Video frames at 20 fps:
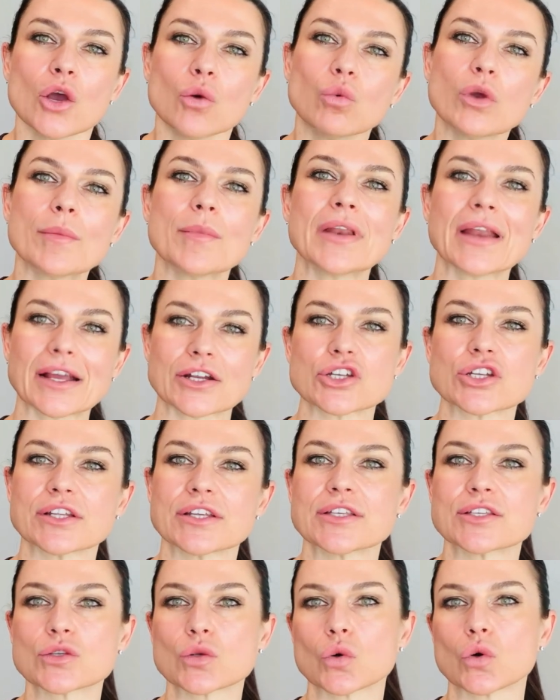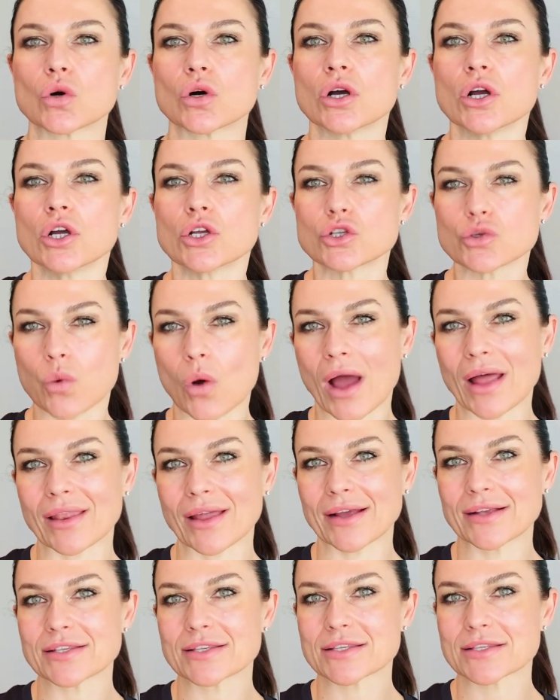women actually saw
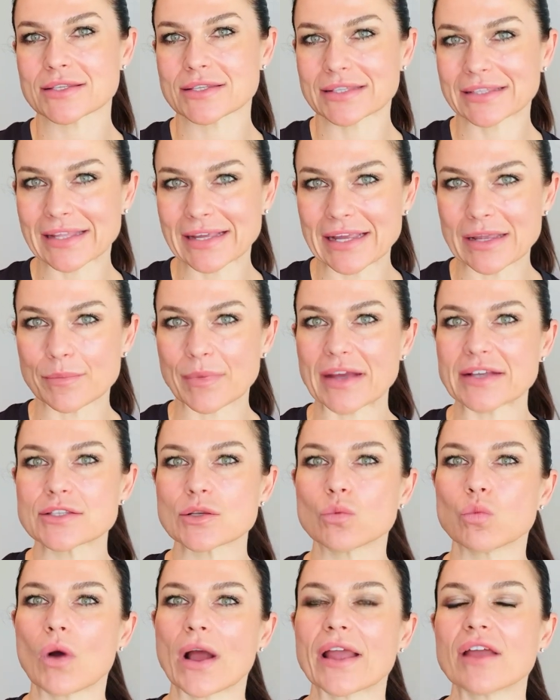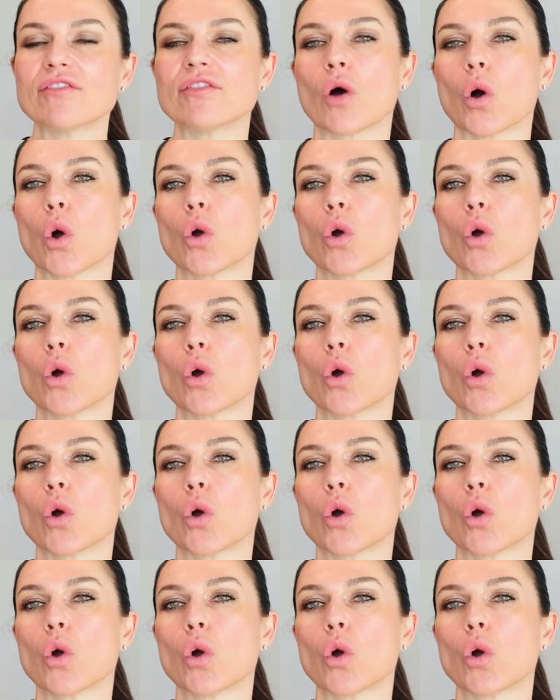twilight sleep as a way of